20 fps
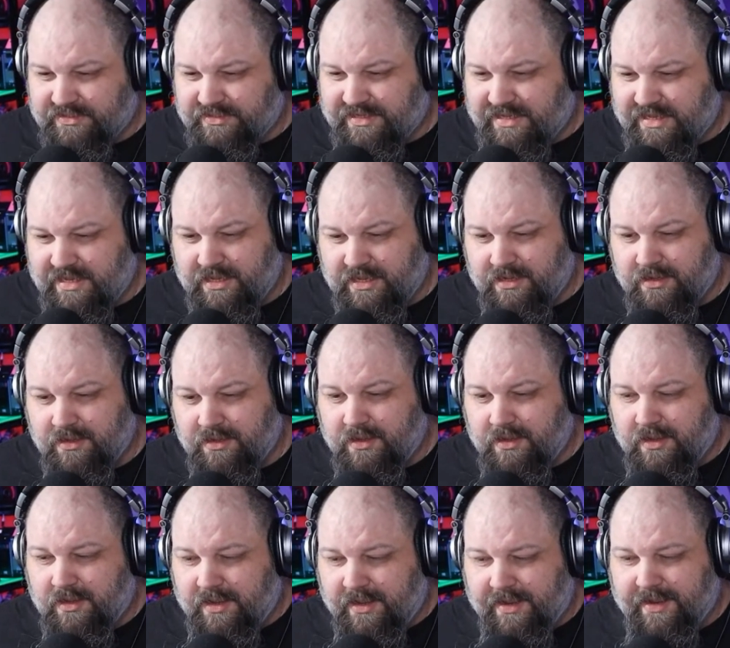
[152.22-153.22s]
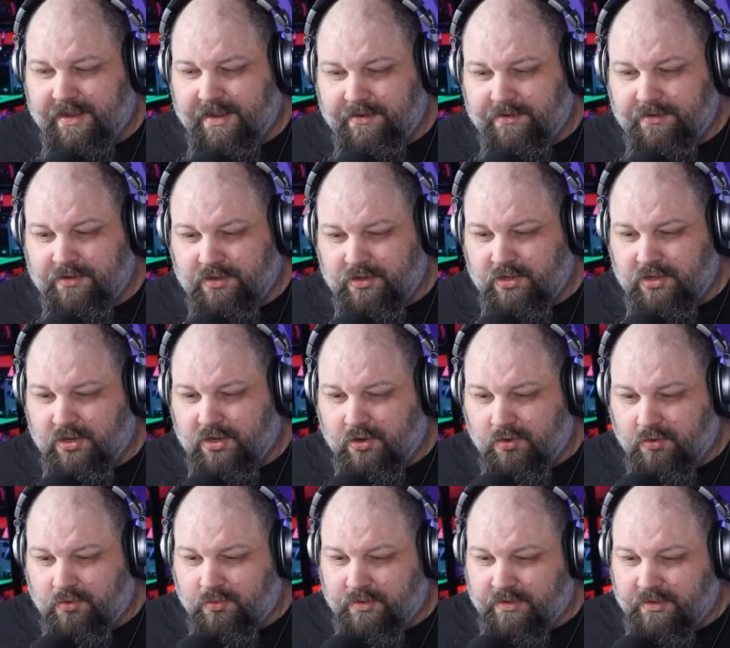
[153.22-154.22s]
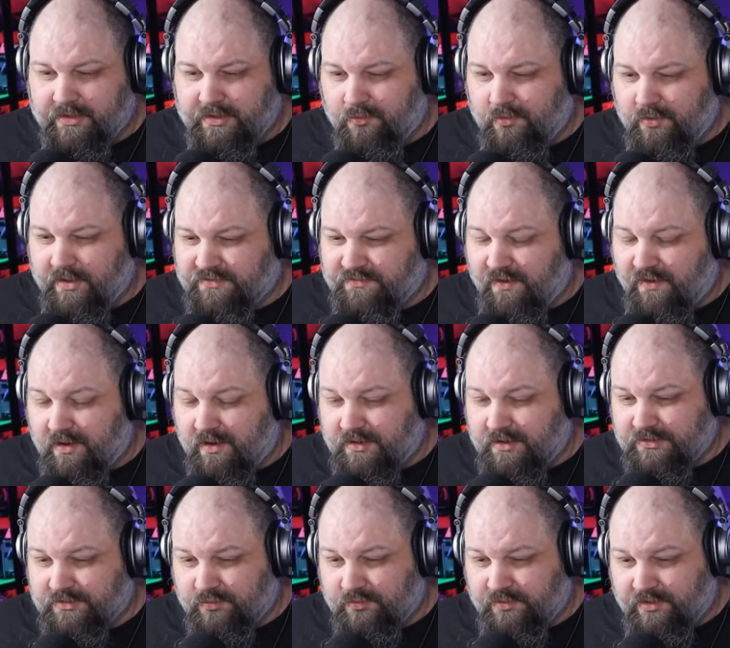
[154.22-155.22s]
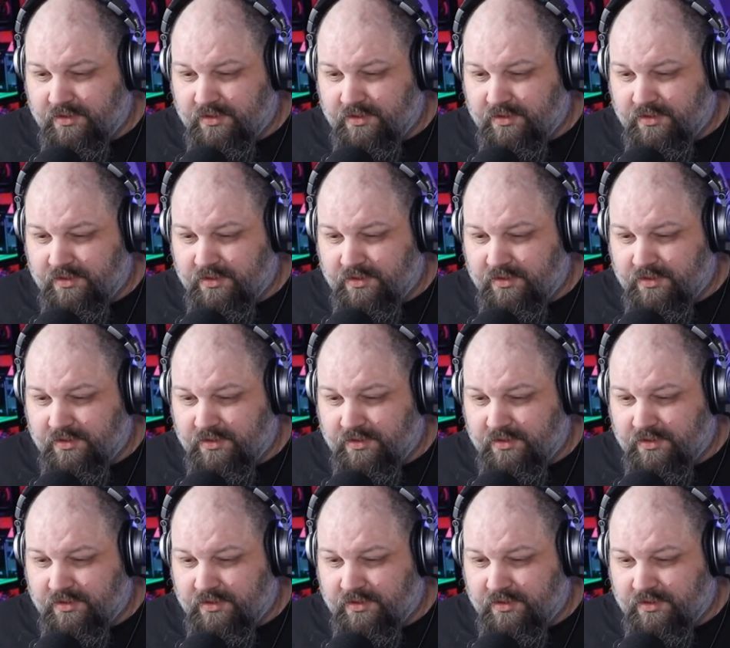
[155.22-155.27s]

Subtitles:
key. And, as far as with